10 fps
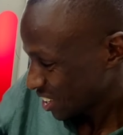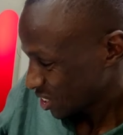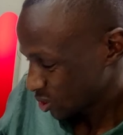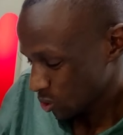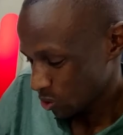
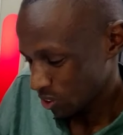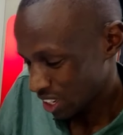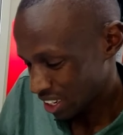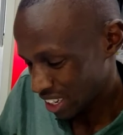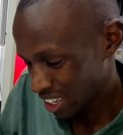So
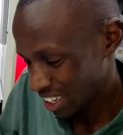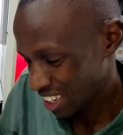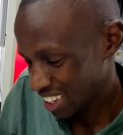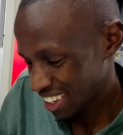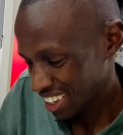
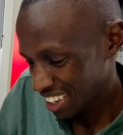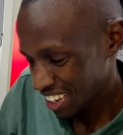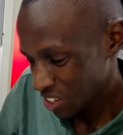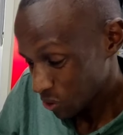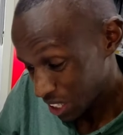
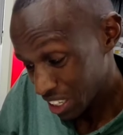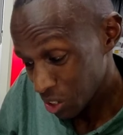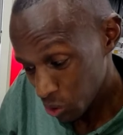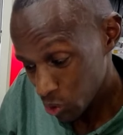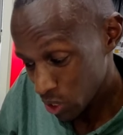
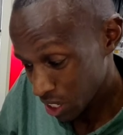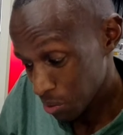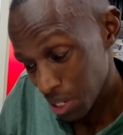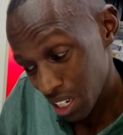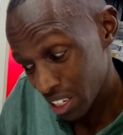ukitaka kujua
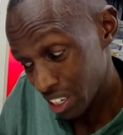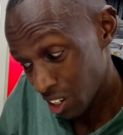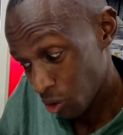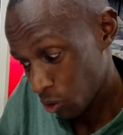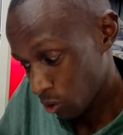kama
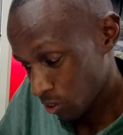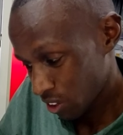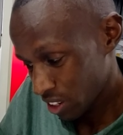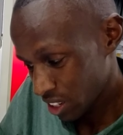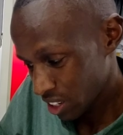
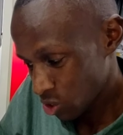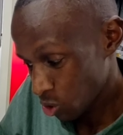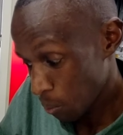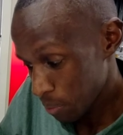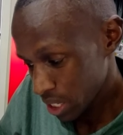iko
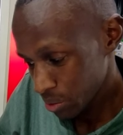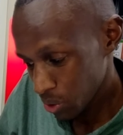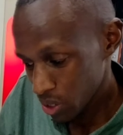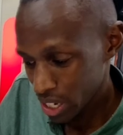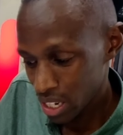
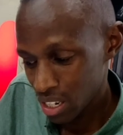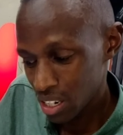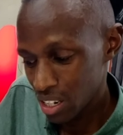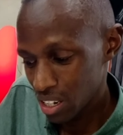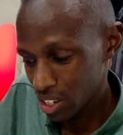compatible
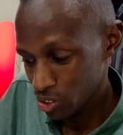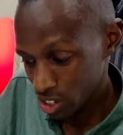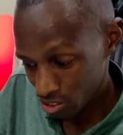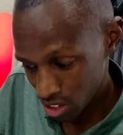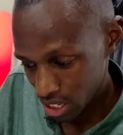na your
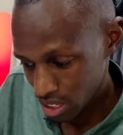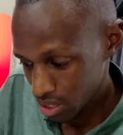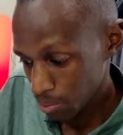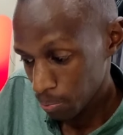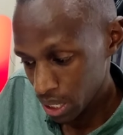
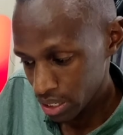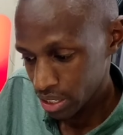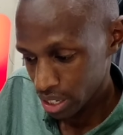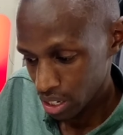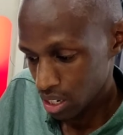device, please
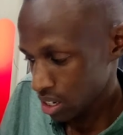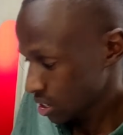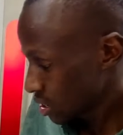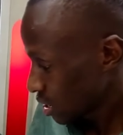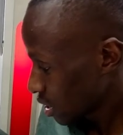check
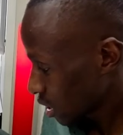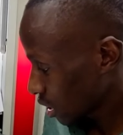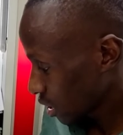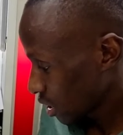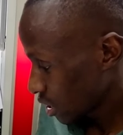
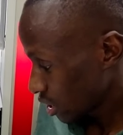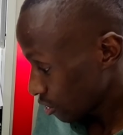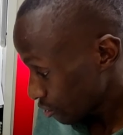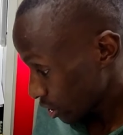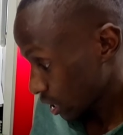
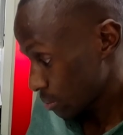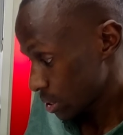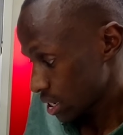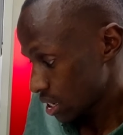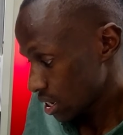if your
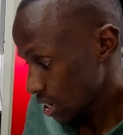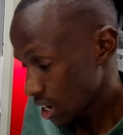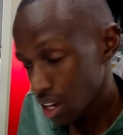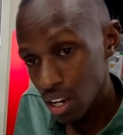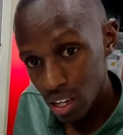camera
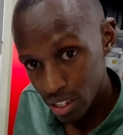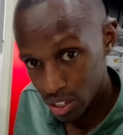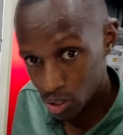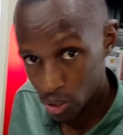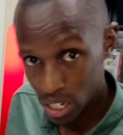
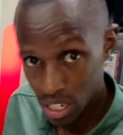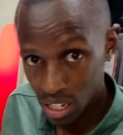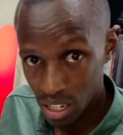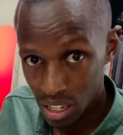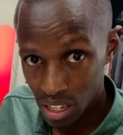iko
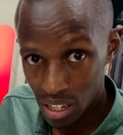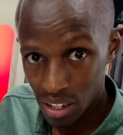na